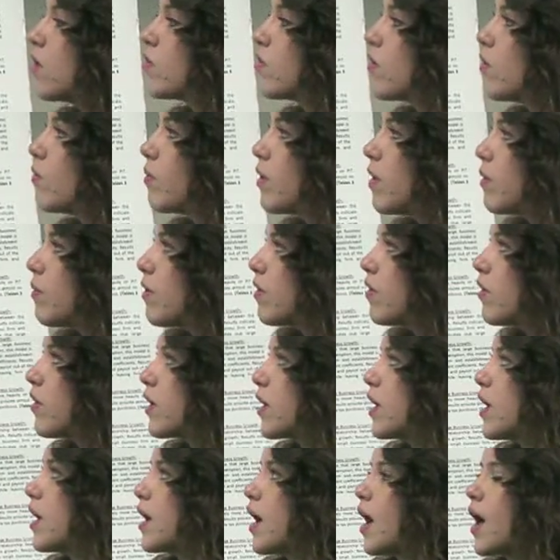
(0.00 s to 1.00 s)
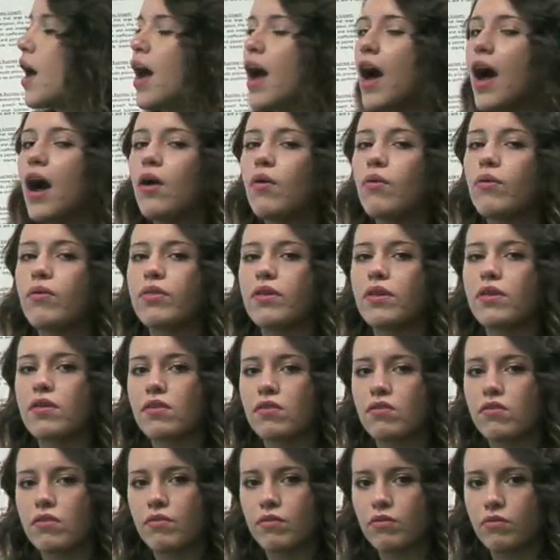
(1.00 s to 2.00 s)
So we were looking at how
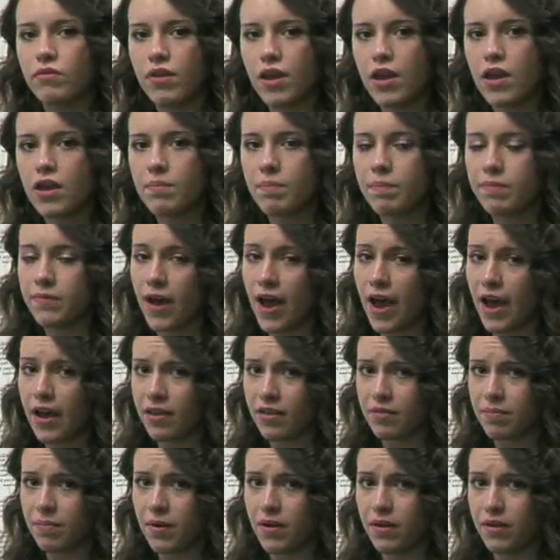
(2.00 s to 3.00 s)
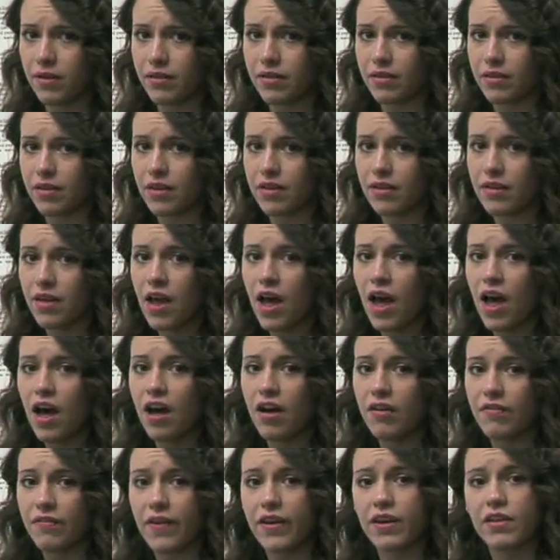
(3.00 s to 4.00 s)
these state tax policies
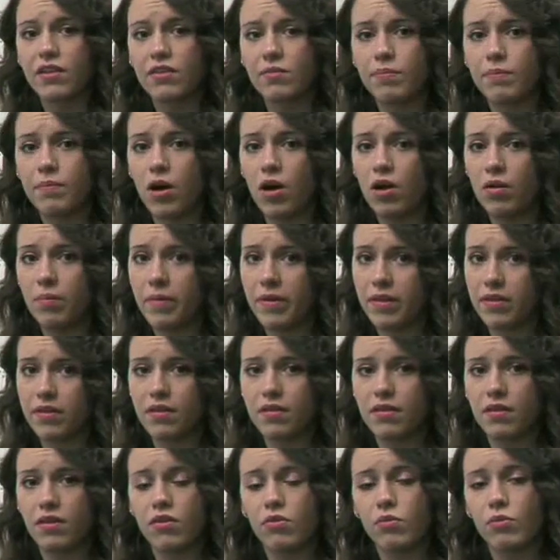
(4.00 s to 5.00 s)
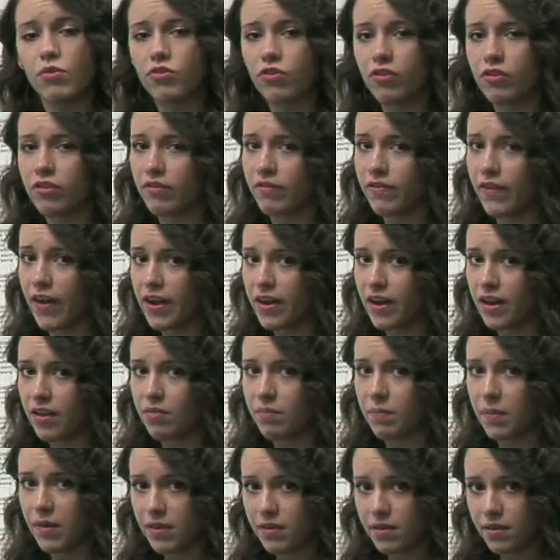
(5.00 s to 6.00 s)
affect small businesses, which are defined
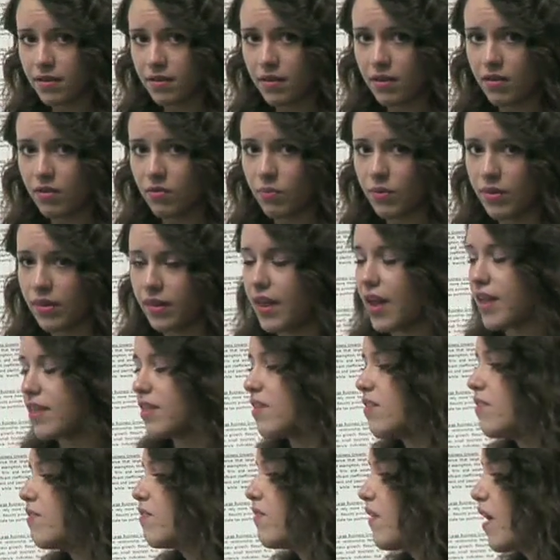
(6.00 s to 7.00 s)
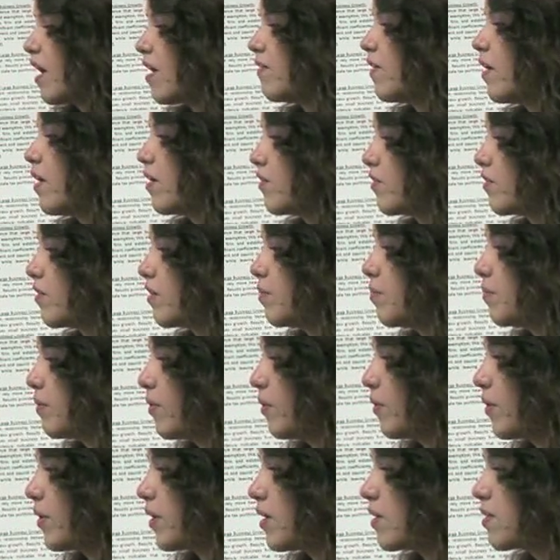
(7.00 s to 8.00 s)
as businesses with less than 500
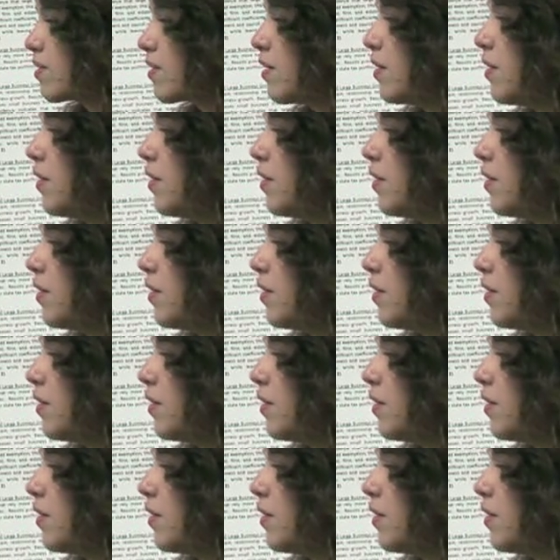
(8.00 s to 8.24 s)
employees.